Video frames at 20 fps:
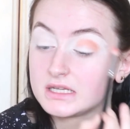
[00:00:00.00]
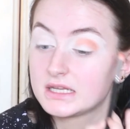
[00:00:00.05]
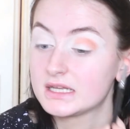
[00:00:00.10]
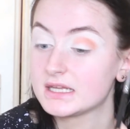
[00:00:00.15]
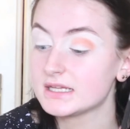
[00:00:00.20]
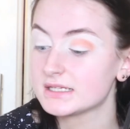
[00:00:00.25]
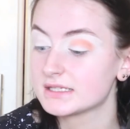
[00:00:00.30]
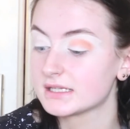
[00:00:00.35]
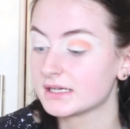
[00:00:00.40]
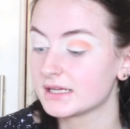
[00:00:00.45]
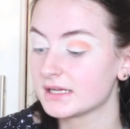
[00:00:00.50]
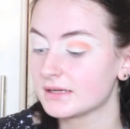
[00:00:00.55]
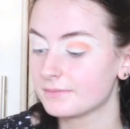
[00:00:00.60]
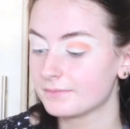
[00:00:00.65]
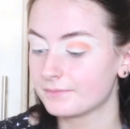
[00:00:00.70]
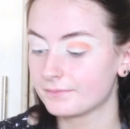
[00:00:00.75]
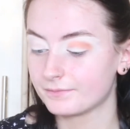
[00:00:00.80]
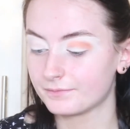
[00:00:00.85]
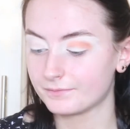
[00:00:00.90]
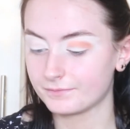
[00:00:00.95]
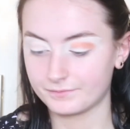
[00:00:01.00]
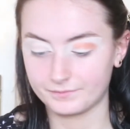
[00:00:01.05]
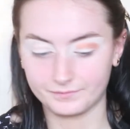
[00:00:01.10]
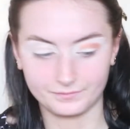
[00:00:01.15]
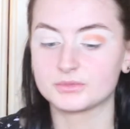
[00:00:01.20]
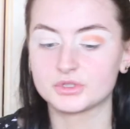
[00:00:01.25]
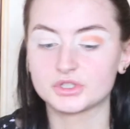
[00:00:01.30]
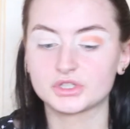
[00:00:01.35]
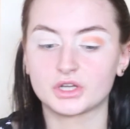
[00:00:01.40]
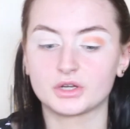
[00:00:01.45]
easily.
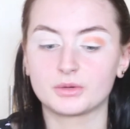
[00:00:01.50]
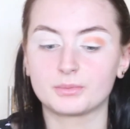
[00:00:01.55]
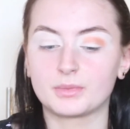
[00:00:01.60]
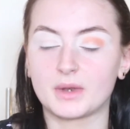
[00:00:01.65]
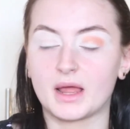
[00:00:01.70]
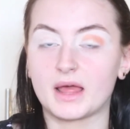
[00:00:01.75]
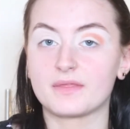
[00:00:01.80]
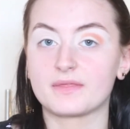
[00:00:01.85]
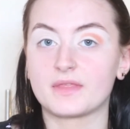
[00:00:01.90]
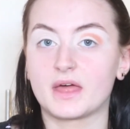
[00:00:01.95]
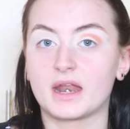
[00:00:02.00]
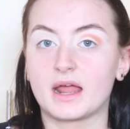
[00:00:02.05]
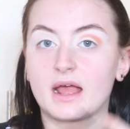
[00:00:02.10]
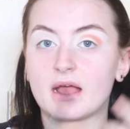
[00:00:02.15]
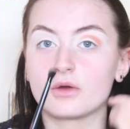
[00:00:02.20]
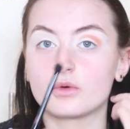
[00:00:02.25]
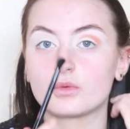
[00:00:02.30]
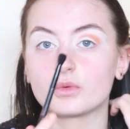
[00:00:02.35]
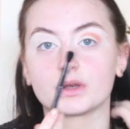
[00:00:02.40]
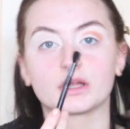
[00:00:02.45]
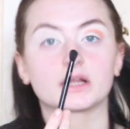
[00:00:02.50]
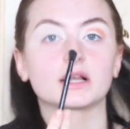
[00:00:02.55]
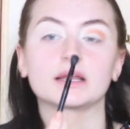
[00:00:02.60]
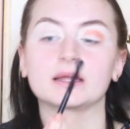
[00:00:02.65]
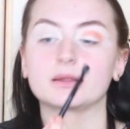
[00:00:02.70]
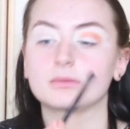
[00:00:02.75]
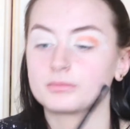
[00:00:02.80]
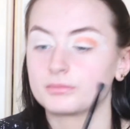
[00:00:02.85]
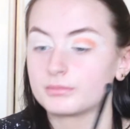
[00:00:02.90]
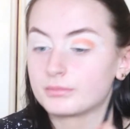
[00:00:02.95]
I'm just going to blend that out with a
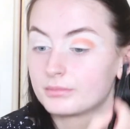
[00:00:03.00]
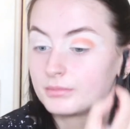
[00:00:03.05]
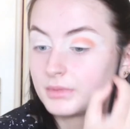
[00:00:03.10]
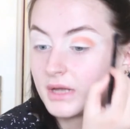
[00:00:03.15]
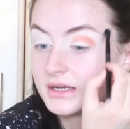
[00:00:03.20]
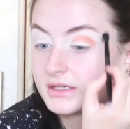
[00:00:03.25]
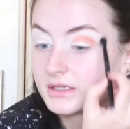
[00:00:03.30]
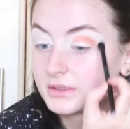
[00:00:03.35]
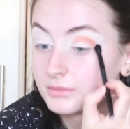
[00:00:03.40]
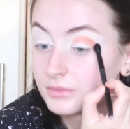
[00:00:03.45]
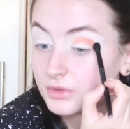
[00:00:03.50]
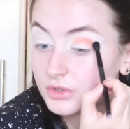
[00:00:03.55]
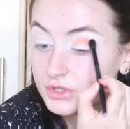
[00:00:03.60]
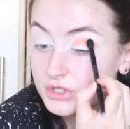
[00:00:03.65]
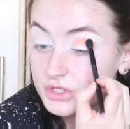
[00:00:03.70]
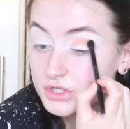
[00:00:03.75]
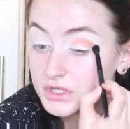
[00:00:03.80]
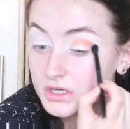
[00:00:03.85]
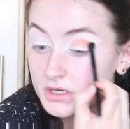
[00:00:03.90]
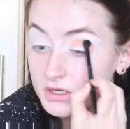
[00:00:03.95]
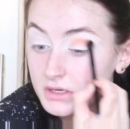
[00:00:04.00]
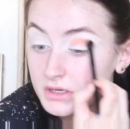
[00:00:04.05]
clean blending brush